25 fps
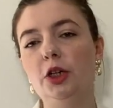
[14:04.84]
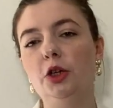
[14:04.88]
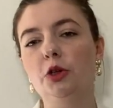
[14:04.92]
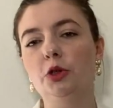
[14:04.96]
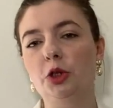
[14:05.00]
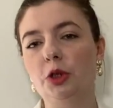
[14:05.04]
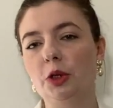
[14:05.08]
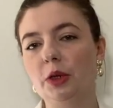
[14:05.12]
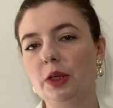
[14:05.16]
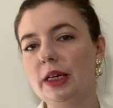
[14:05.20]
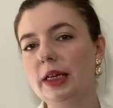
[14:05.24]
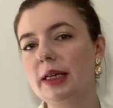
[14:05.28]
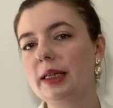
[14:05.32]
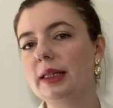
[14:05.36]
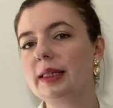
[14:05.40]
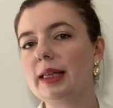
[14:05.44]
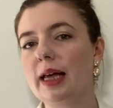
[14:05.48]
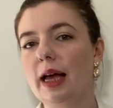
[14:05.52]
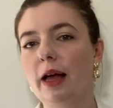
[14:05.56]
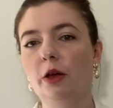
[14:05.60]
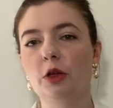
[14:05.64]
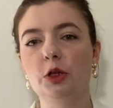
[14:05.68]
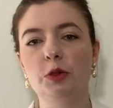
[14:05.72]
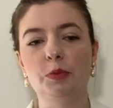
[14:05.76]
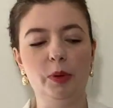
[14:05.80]
usually
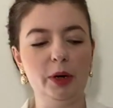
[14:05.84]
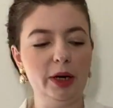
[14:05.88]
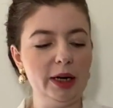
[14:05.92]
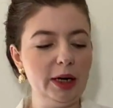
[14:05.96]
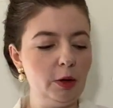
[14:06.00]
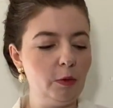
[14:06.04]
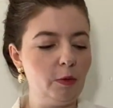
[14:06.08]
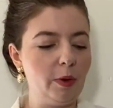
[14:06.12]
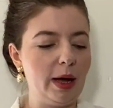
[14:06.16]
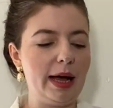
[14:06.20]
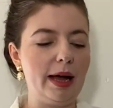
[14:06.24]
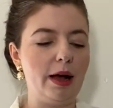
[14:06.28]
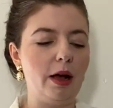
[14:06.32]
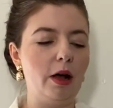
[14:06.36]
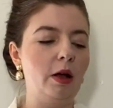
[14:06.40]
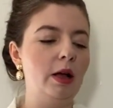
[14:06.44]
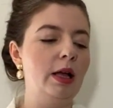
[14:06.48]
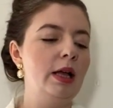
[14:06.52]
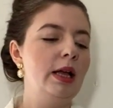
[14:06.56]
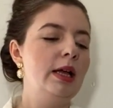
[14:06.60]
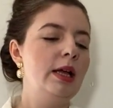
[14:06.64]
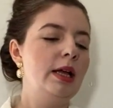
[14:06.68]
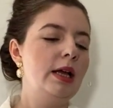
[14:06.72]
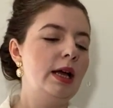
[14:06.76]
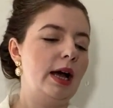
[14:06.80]
sells pretty
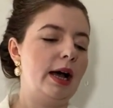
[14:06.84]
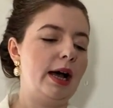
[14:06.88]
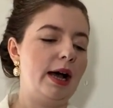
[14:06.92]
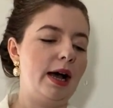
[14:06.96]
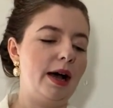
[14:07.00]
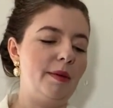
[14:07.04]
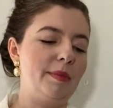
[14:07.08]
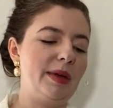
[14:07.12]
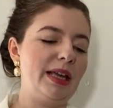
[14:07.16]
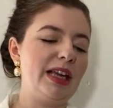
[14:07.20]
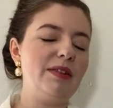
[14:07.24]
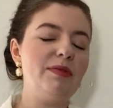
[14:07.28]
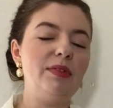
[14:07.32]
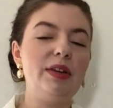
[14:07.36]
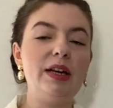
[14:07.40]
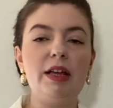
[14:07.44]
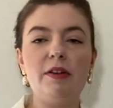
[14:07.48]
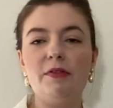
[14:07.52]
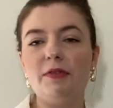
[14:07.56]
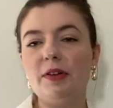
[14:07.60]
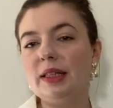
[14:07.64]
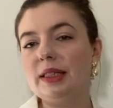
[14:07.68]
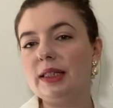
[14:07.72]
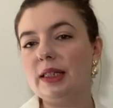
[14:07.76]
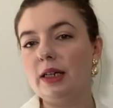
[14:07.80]
well, even
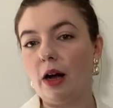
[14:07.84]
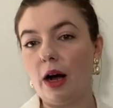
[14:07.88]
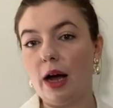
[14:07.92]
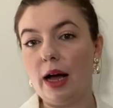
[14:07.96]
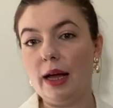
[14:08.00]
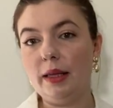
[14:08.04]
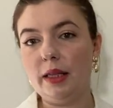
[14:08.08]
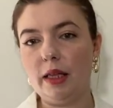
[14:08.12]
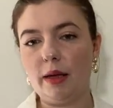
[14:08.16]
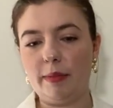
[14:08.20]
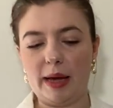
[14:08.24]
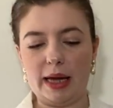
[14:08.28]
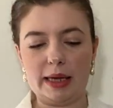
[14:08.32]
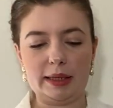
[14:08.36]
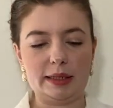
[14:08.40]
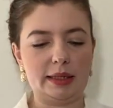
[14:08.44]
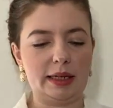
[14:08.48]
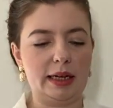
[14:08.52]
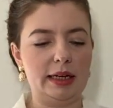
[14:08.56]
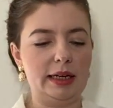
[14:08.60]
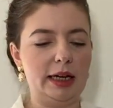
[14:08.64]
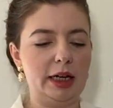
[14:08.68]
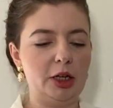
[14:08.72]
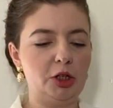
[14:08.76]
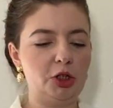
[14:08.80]
if it's not in the best
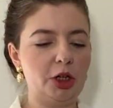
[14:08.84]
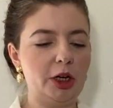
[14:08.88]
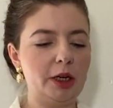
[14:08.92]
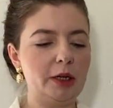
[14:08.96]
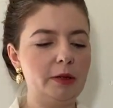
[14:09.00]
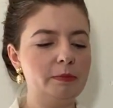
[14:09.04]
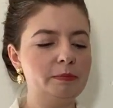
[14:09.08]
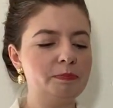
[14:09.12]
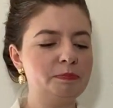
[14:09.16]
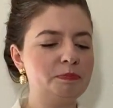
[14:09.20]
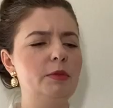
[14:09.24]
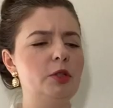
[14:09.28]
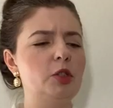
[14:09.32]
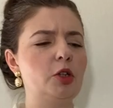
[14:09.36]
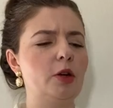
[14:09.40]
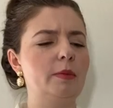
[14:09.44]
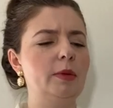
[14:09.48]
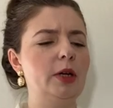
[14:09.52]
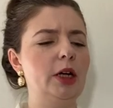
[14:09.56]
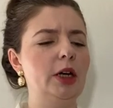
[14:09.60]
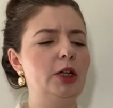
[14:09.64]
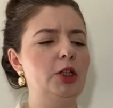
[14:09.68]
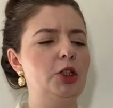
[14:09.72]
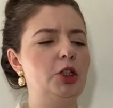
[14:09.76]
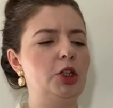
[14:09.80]
condition. So
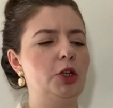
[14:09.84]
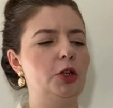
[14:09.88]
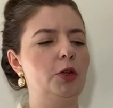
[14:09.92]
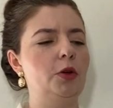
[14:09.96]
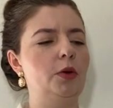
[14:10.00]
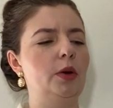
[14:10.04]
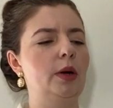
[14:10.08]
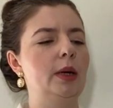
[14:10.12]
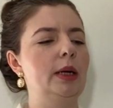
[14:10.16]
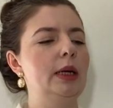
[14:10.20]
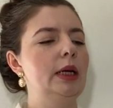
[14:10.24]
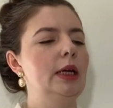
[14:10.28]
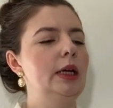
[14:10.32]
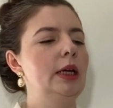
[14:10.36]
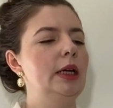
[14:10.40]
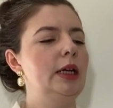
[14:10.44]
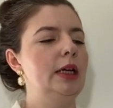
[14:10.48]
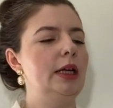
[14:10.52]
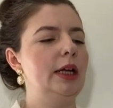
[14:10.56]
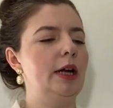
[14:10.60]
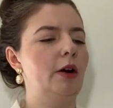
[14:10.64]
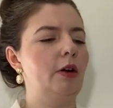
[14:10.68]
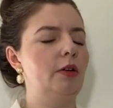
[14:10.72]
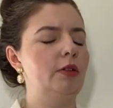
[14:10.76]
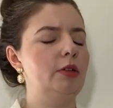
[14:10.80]
I'm going to do,
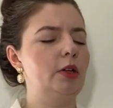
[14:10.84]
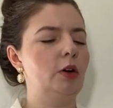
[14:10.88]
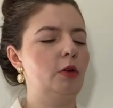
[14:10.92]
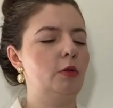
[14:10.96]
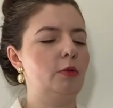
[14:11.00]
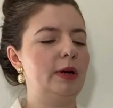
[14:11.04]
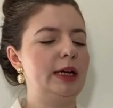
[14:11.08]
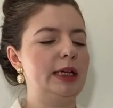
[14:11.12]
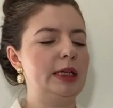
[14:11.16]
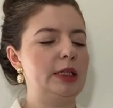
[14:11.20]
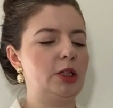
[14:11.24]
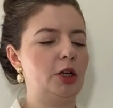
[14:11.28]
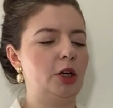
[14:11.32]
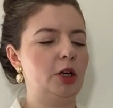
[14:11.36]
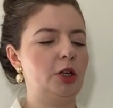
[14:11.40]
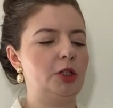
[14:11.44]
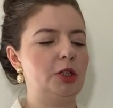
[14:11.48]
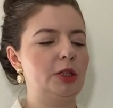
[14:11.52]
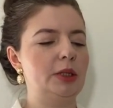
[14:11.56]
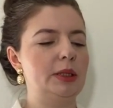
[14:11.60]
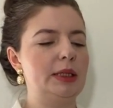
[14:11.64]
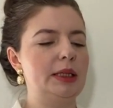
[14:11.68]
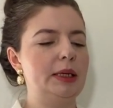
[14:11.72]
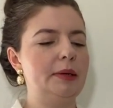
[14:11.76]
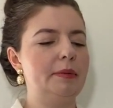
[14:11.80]
you know, a little
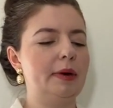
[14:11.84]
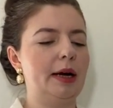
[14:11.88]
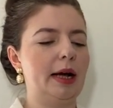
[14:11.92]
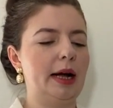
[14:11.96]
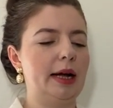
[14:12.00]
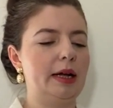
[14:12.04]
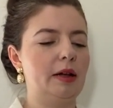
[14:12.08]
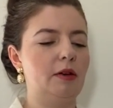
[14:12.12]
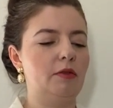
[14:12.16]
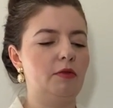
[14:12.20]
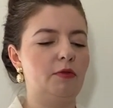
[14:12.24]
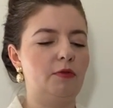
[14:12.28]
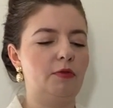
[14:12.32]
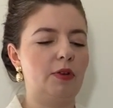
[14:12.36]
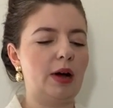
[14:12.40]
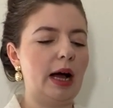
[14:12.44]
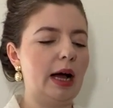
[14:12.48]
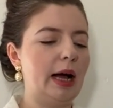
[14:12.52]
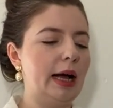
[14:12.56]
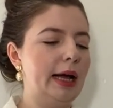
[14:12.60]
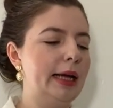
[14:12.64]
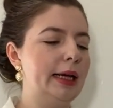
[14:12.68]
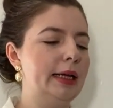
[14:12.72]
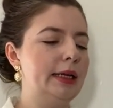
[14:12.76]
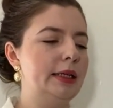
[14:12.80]
research and see what I can
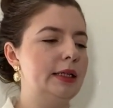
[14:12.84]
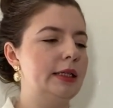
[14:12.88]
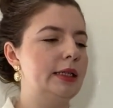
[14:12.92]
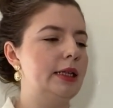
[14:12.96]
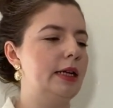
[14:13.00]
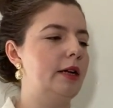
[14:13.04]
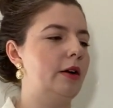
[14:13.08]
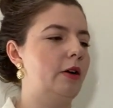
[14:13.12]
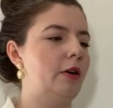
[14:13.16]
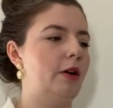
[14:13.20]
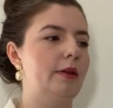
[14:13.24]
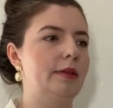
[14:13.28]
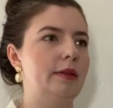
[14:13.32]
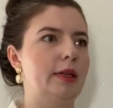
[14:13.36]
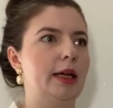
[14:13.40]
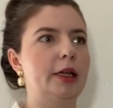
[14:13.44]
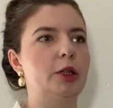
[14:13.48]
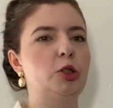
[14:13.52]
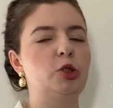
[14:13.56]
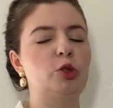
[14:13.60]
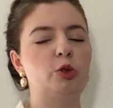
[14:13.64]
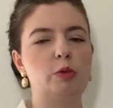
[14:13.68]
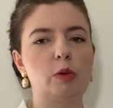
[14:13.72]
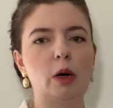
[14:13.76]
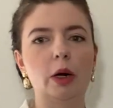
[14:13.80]
find on
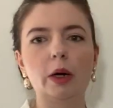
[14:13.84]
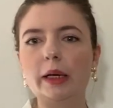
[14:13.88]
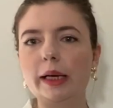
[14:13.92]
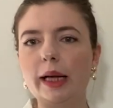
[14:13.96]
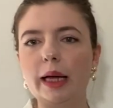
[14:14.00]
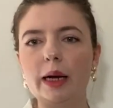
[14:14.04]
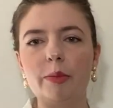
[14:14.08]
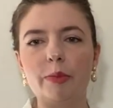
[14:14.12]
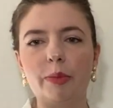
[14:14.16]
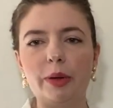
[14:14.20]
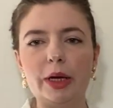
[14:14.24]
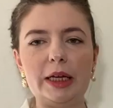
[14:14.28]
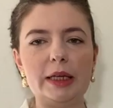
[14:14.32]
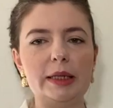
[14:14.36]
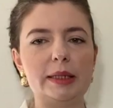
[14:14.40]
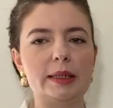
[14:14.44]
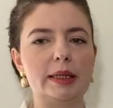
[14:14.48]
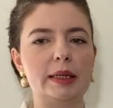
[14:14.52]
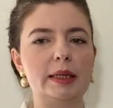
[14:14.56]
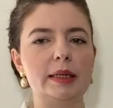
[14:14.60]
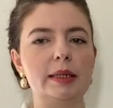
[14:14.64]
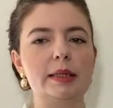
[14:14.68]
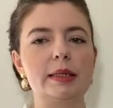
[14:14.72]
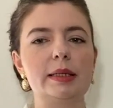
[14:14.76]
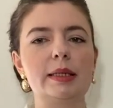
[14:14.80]
like shrunken
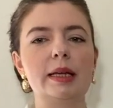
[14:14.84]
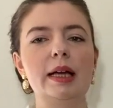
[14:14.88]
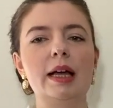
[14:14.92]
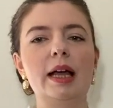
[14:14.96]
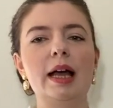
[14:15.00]
pieces.